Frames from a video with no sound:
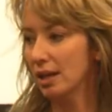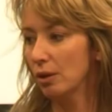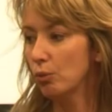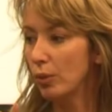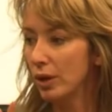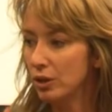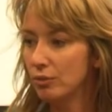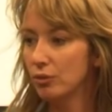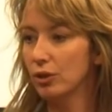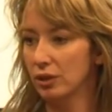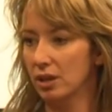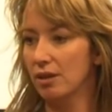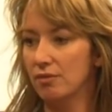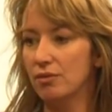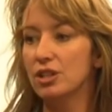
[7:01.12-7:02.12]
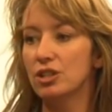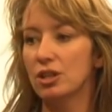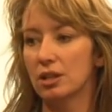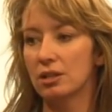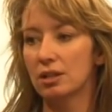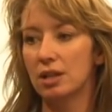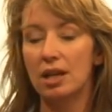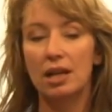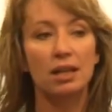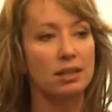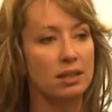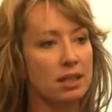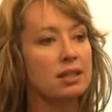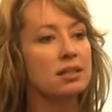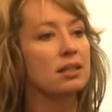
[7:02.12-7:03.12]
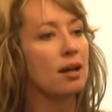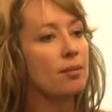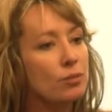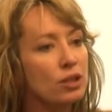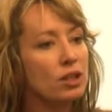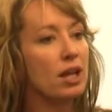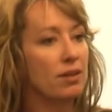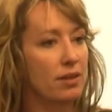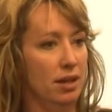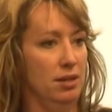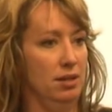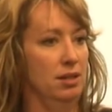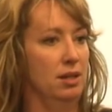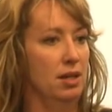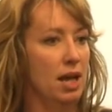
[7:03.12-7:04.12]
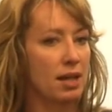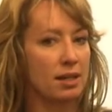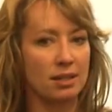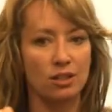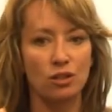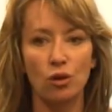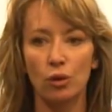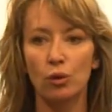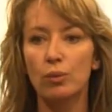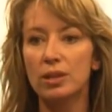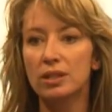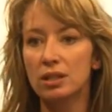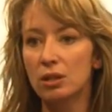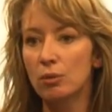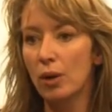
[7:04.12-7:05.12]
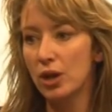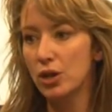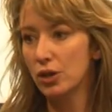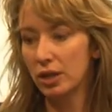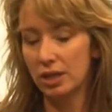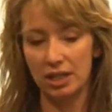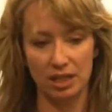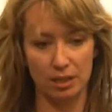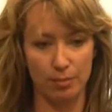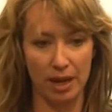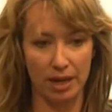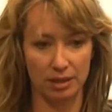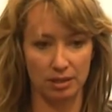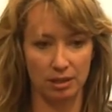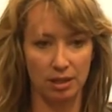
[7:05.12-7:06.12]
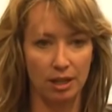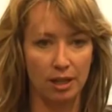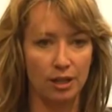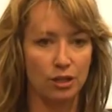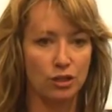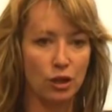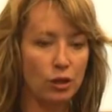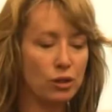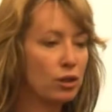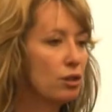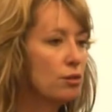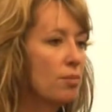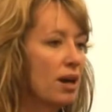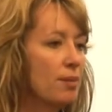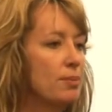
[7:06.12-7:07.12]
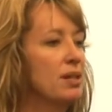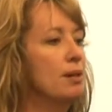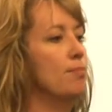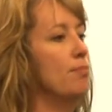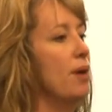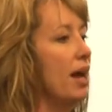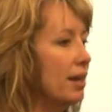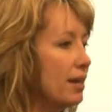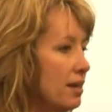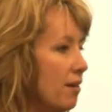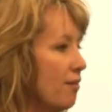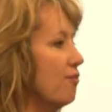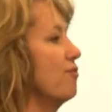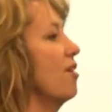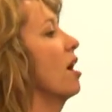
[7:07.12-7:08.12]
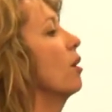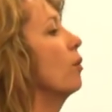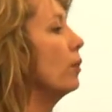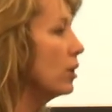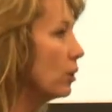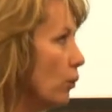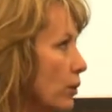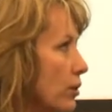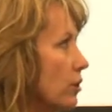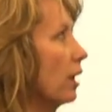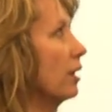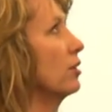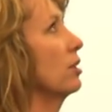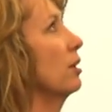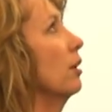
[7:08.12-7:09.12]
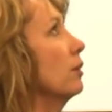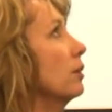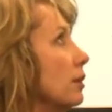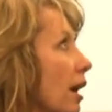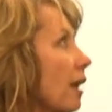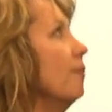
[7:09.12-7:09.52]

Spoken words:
is that when you've got that vision, things come together, and it's not always in the way you're going to expect. So, you know, you might be in a pattern of funk where you're always going to local